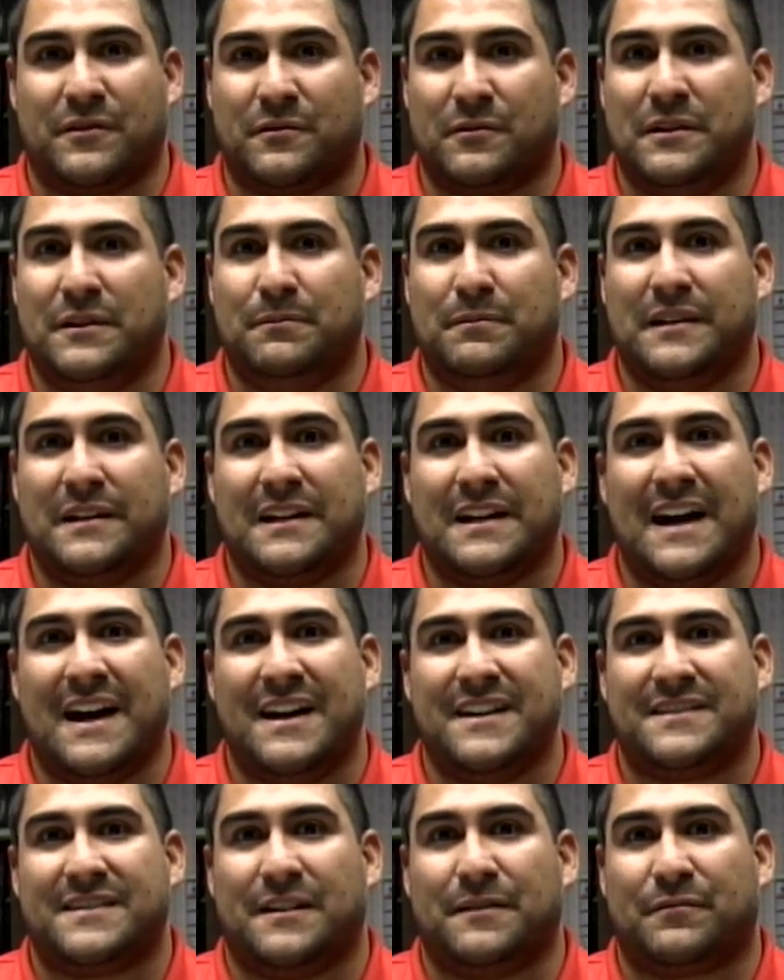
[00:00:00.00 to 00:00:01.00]
big
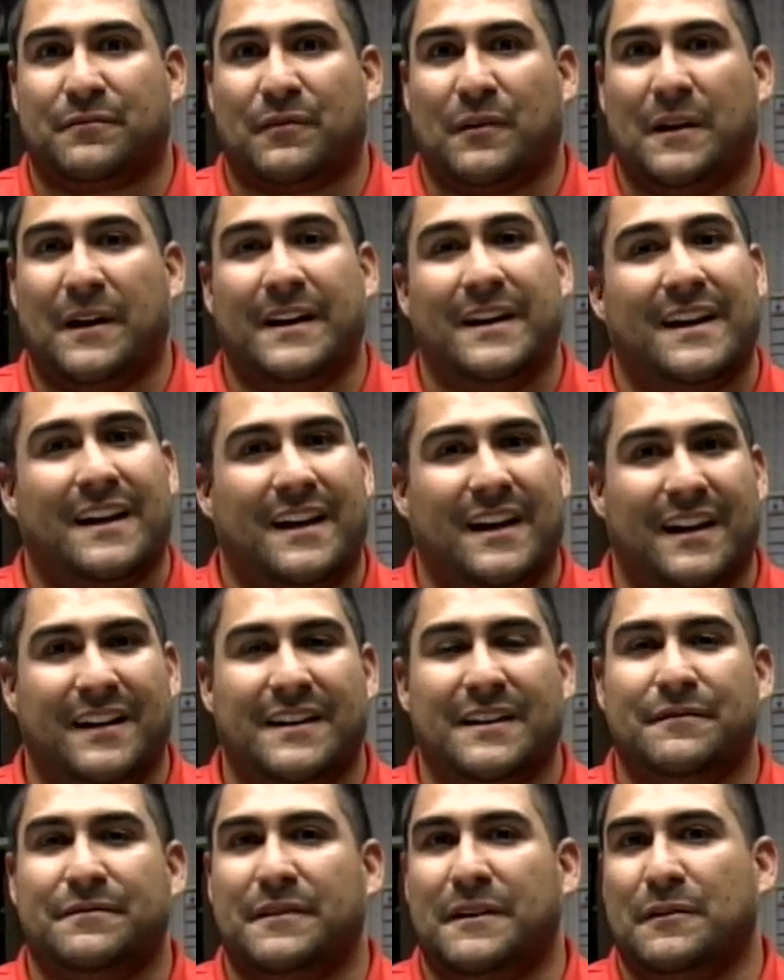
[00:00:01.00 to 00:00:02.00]
guys up front, and
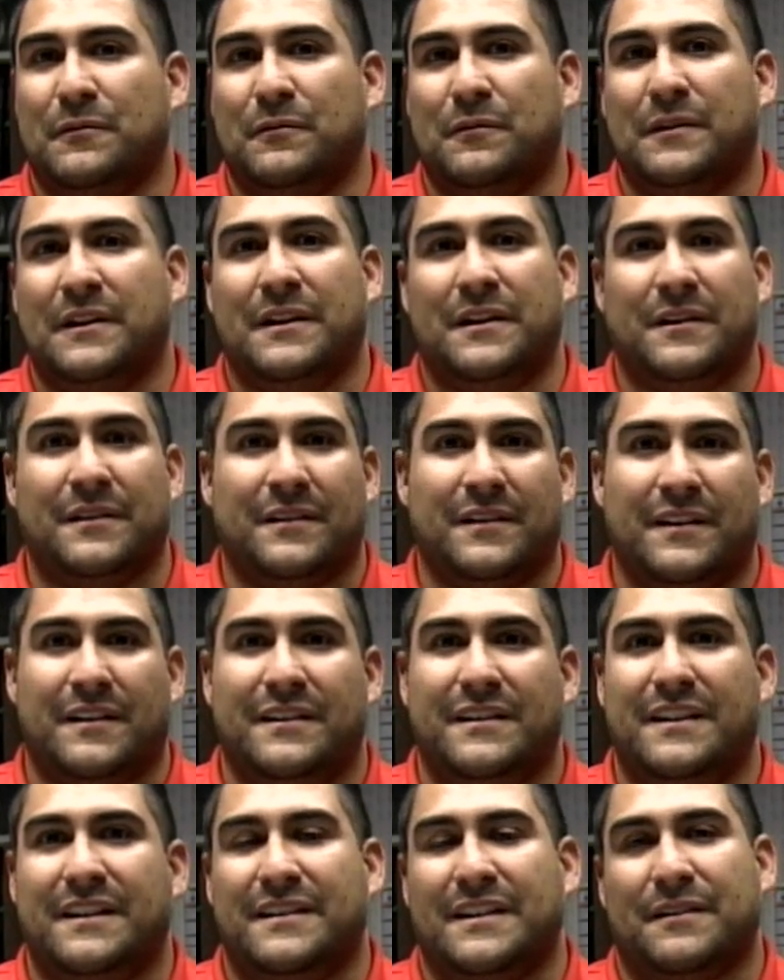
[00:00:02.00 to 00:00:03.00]
then Fenton Will,
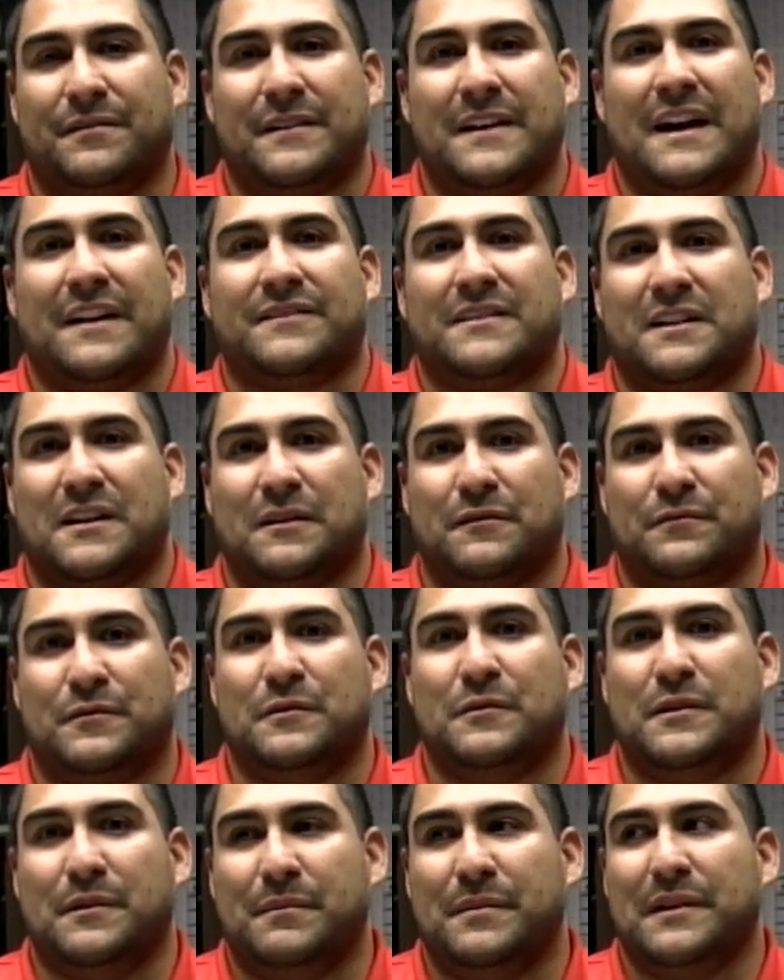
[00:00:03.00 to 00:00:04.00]
they definitely have to come
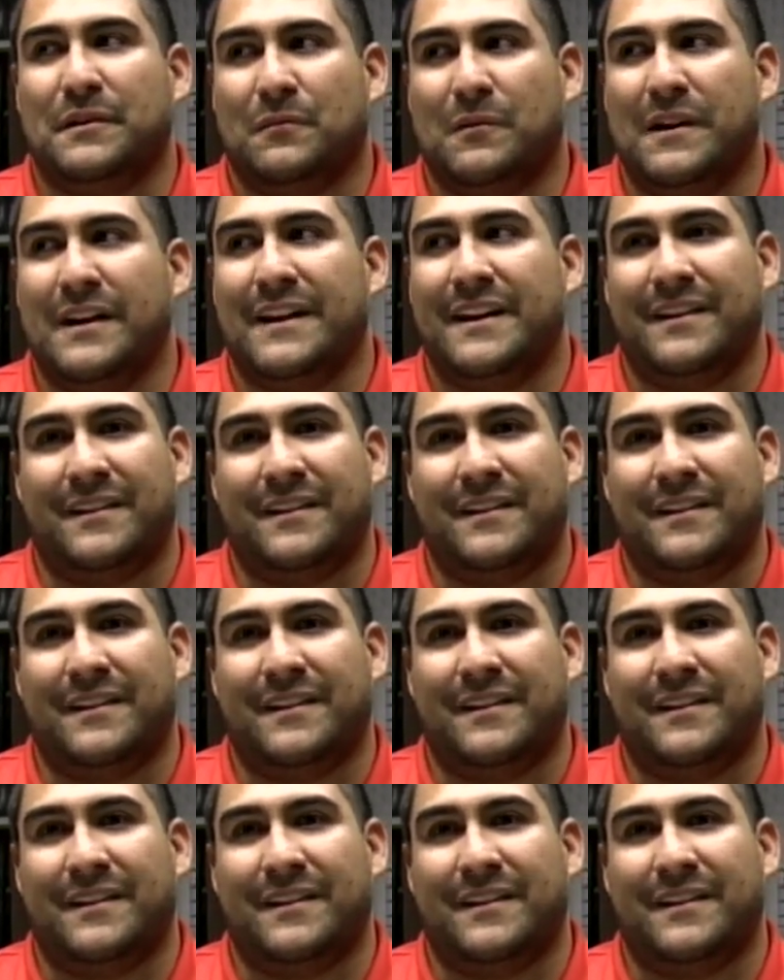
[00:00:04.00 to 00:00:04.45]
through in a big way.